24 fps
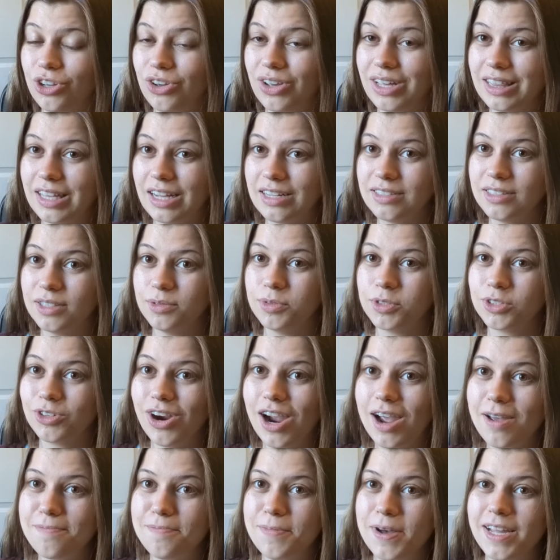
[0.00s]
you hit that
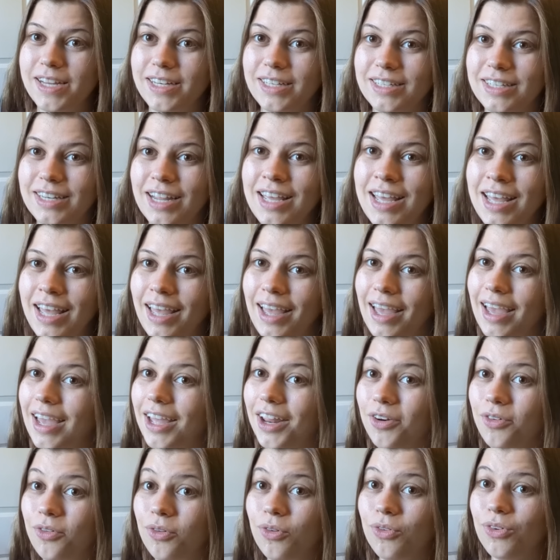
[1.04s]
subscribe button
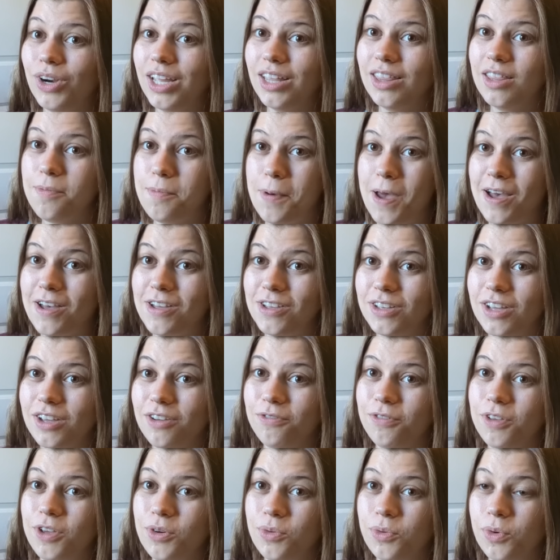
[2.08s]
and ring the bell
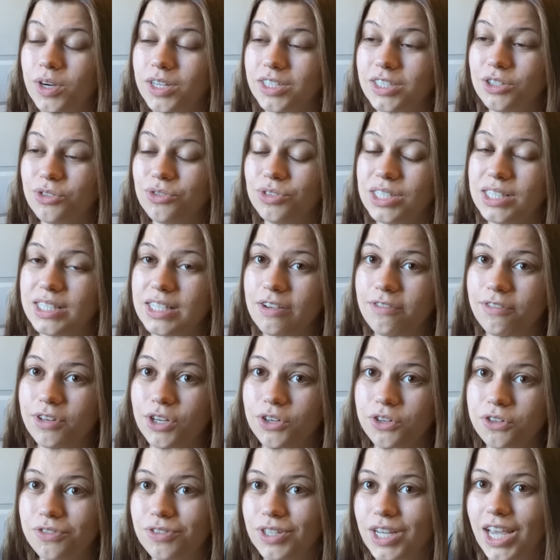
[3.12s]
if you want to receive
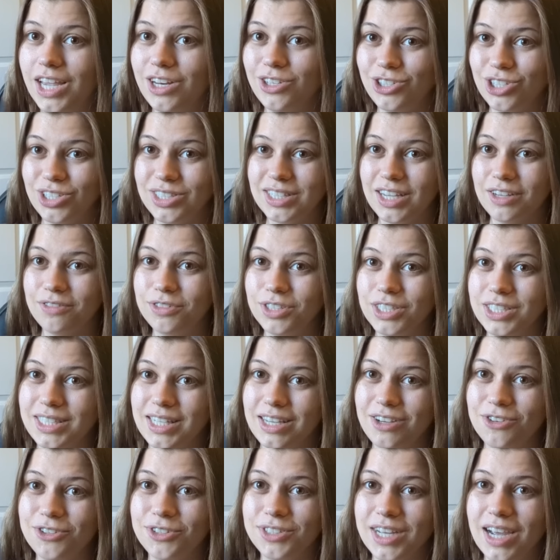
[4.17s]
notifications every
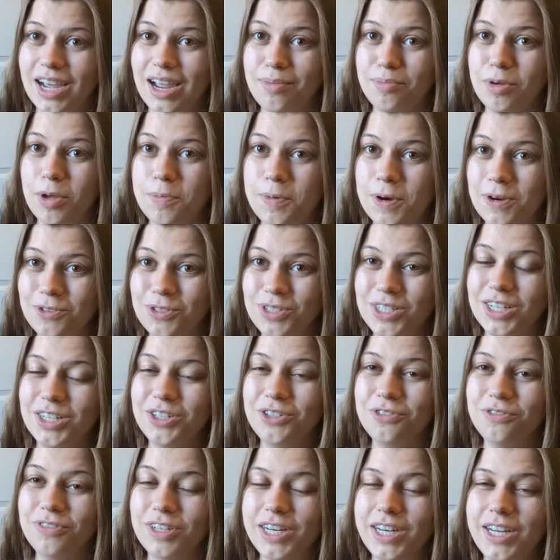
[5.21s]
single time I post a
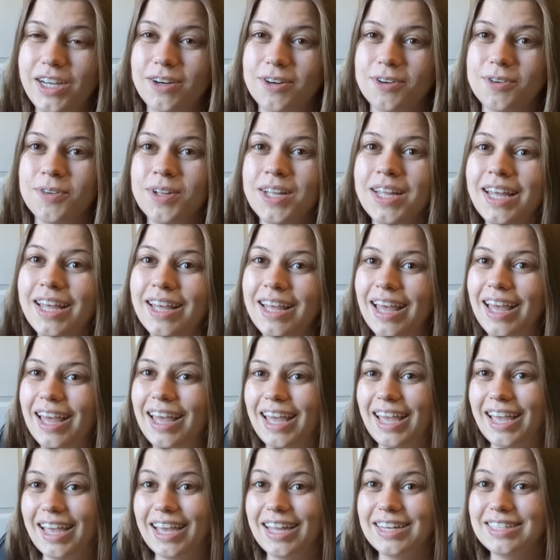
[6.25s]
new video.
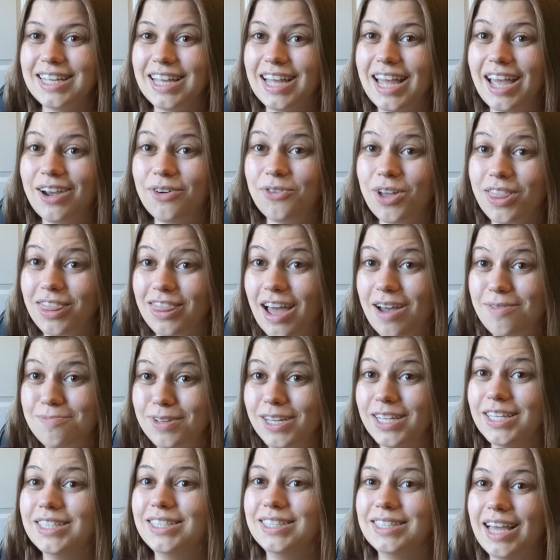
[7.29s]
And with that
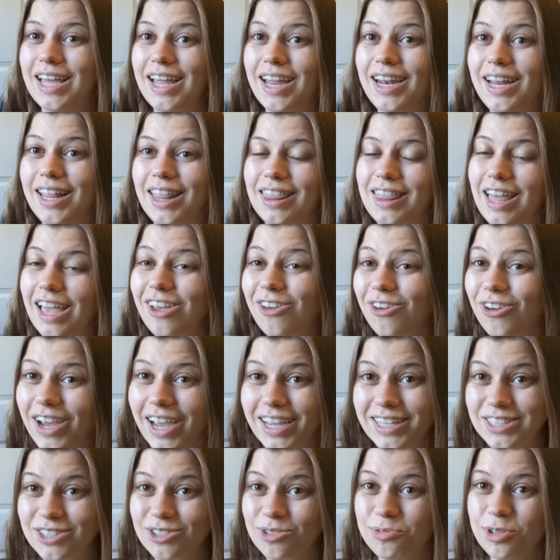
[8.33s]
being said, thank you
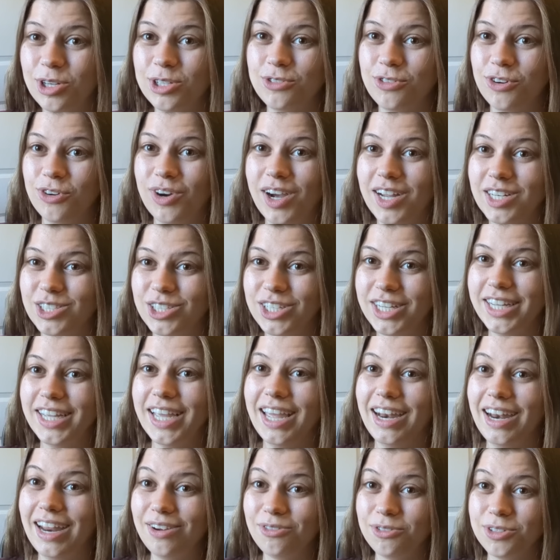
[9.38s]
guys so much for watching,
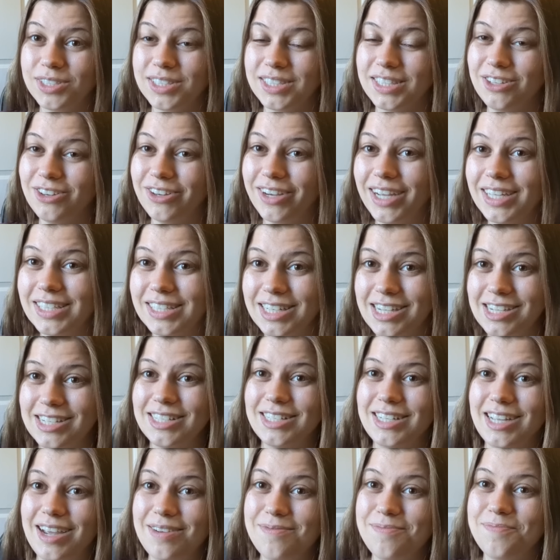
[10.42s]
and I will see you guys next
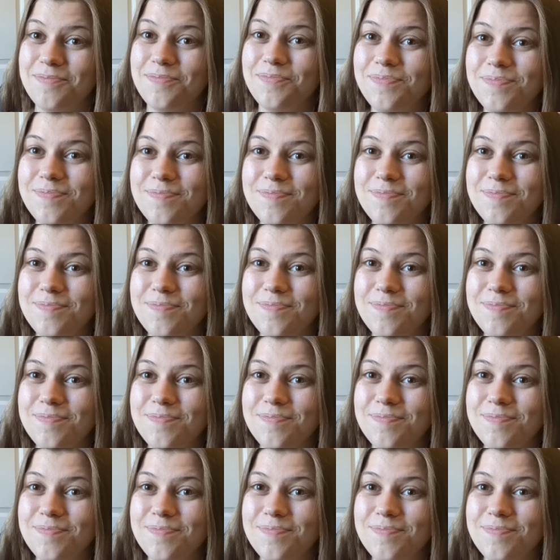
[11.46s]
time.